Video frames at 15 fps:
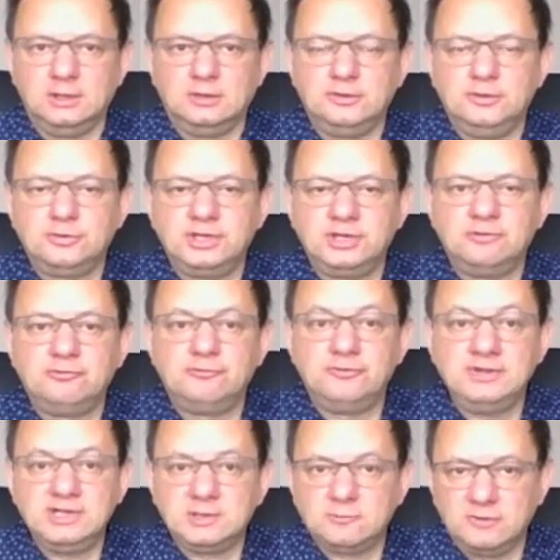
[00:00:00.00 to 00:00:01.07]
during
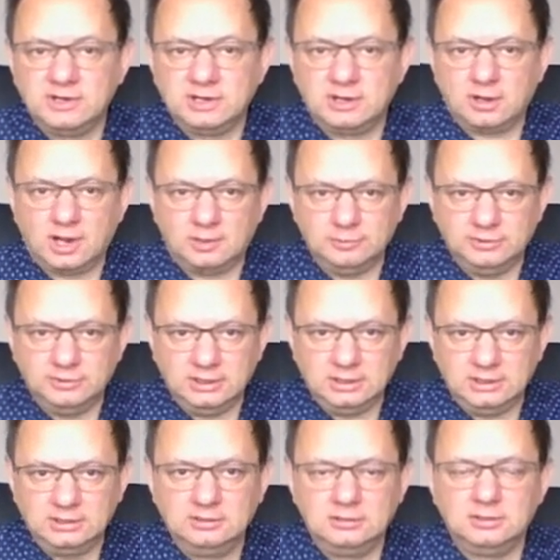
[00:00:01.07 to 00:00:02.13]
firmware
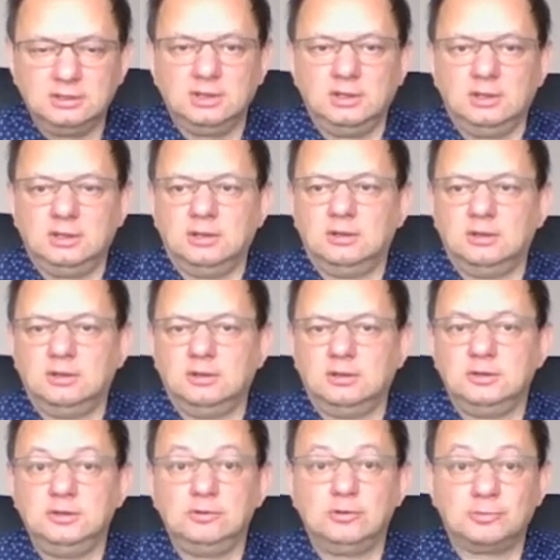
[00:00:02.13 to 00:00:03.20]
update,
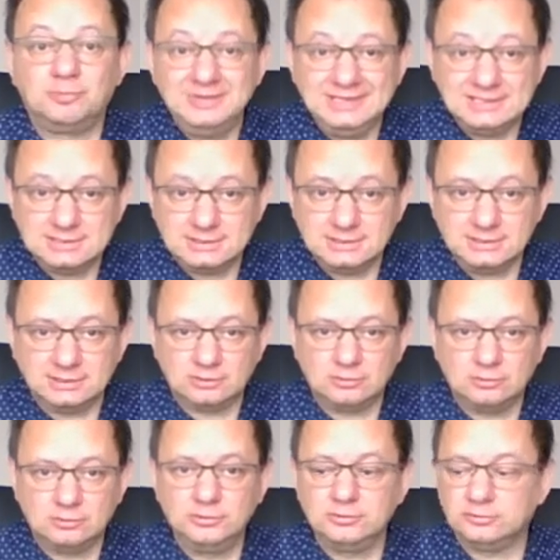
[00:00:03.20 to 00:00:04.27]
your PC
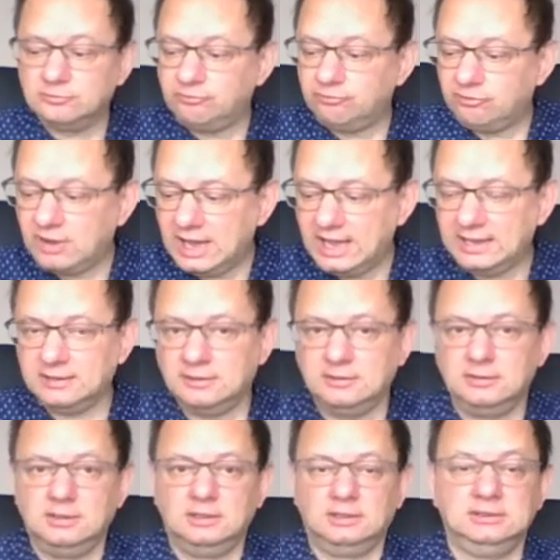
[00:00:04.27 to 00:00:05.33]
couldn't find
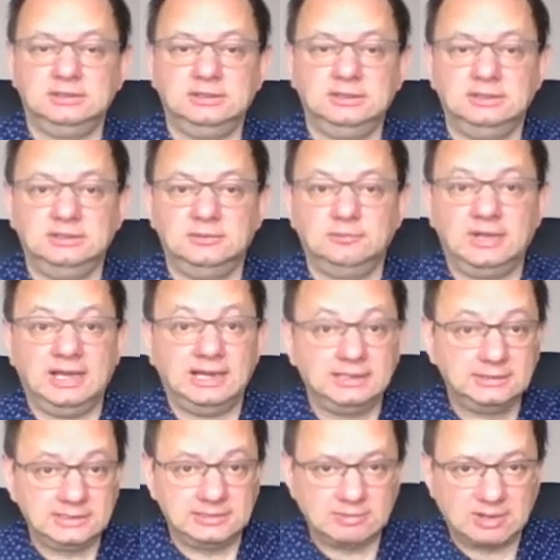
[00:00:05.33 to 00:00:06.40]
the
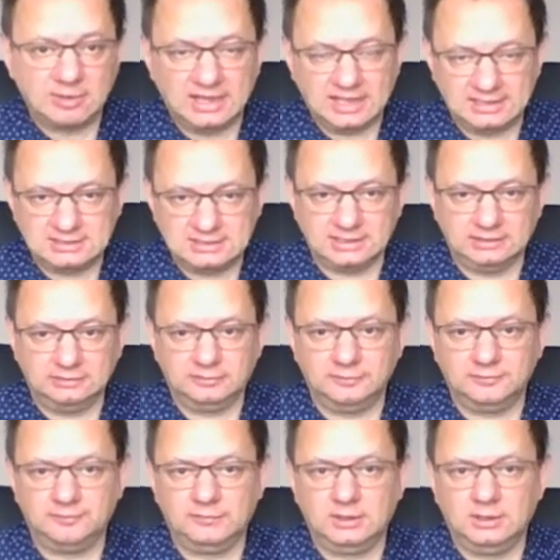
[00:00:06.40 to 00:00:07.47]
LdreamM headset.
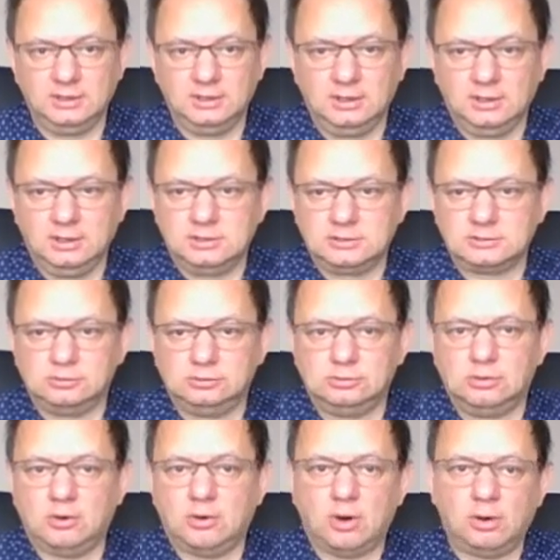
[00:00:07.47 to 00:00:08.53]

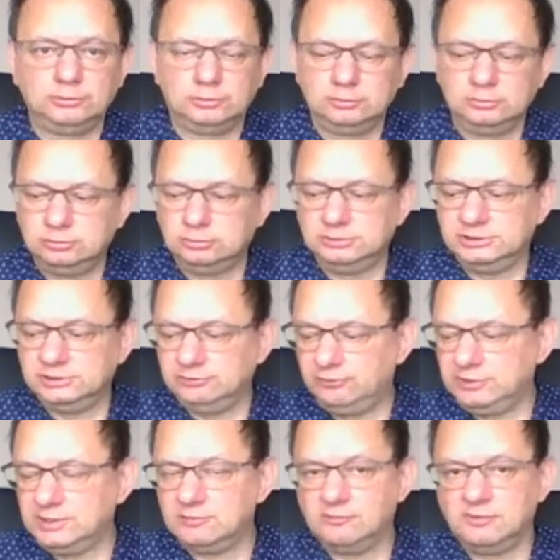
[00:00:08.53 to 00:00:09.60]
So how to do the
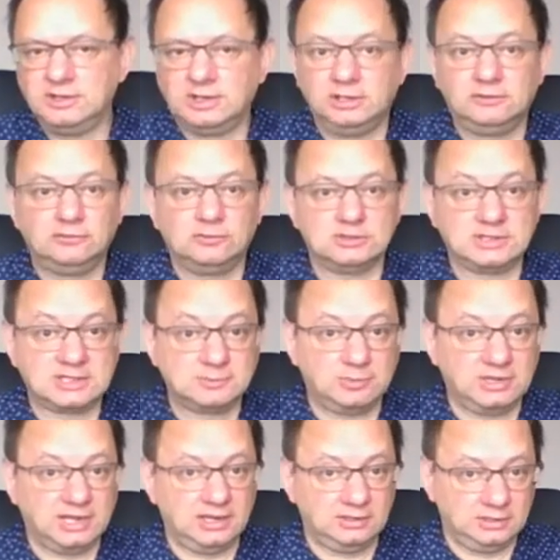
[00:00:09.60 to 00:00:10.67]
firmware, it was
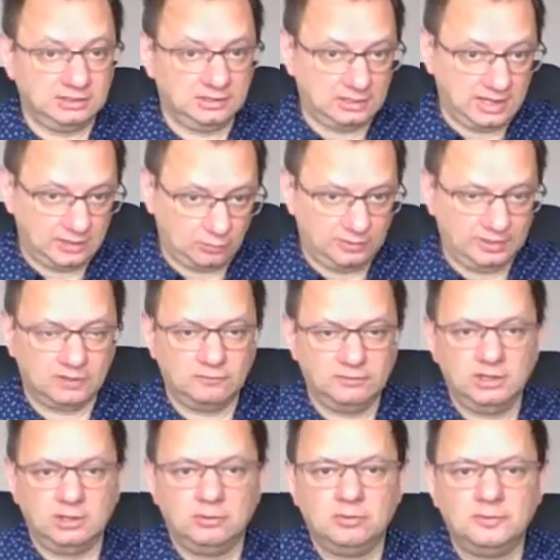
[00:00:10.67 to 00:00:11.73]
explained in another
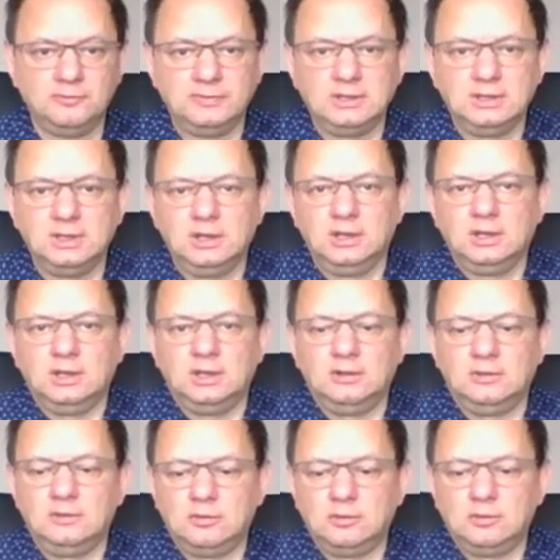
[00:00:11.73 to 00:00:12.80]
video.
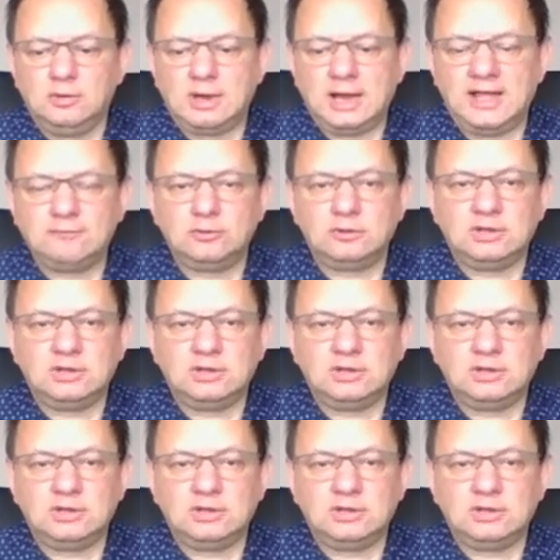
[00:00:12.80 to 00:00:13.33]
now I would